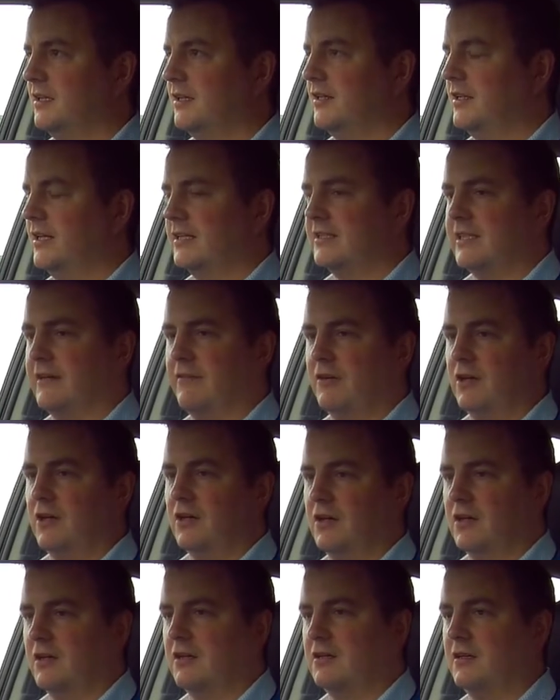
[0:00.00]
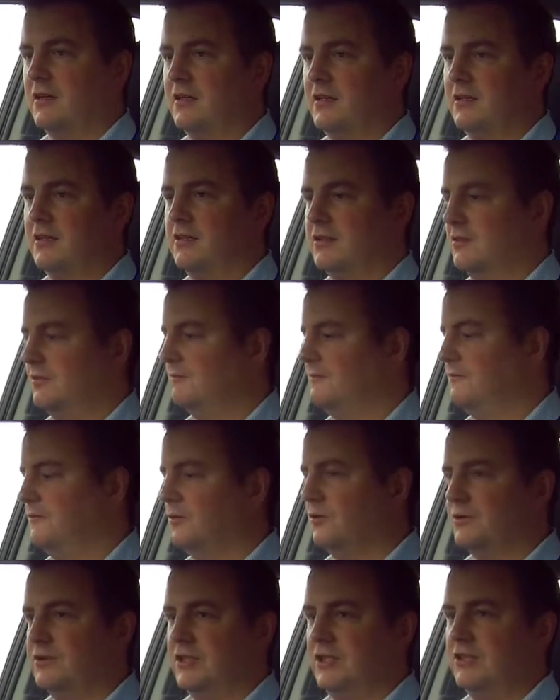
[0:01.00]
let's have a look.
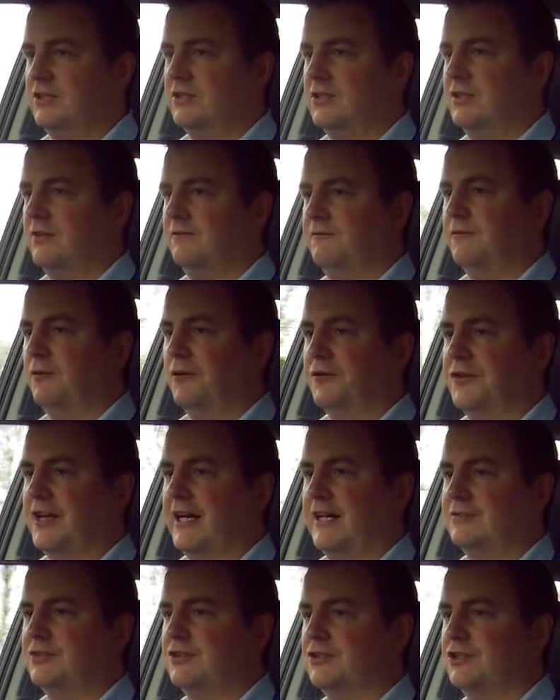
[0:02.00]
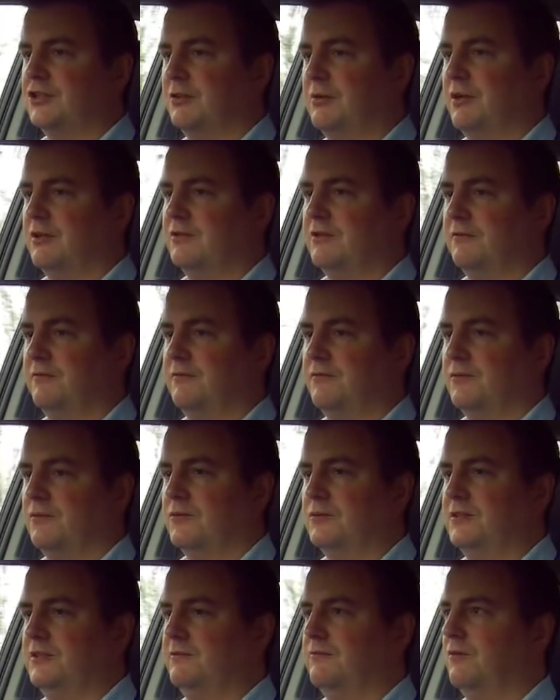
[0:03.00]

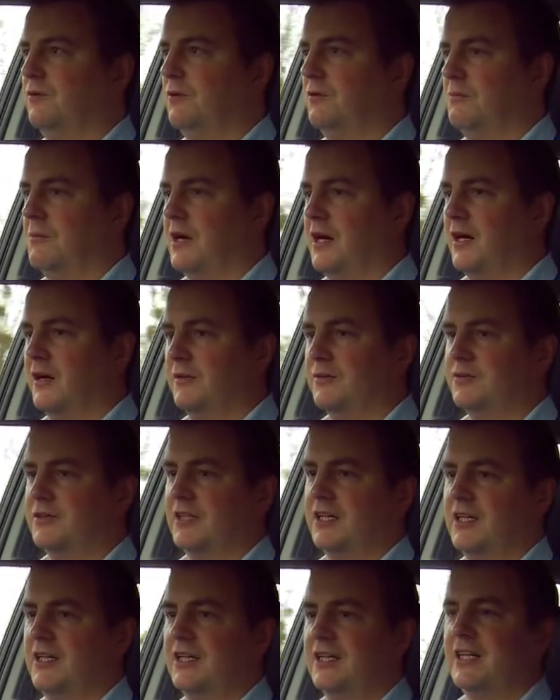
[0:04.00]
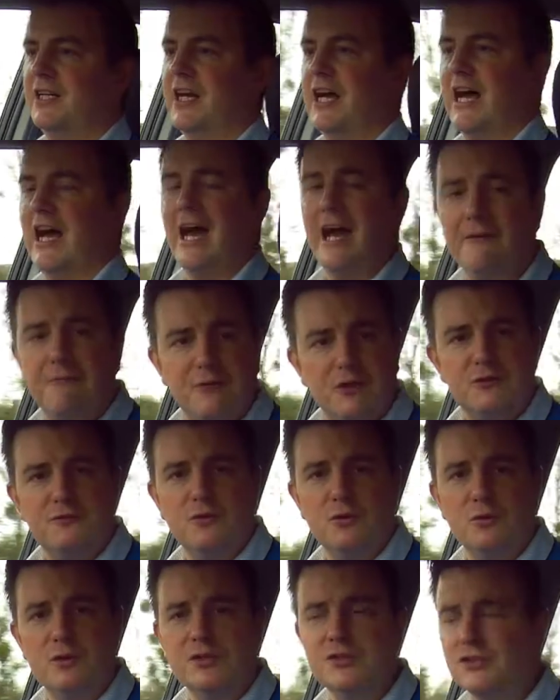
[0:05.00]
4,244 miles. Average
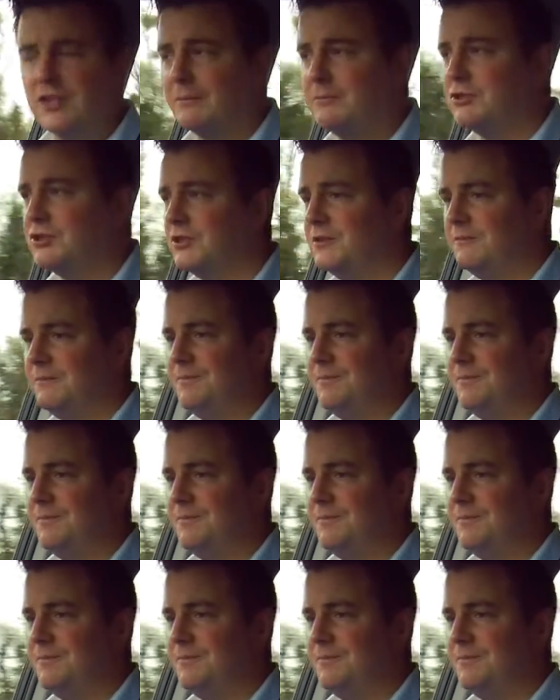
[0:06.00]
fuel consumption,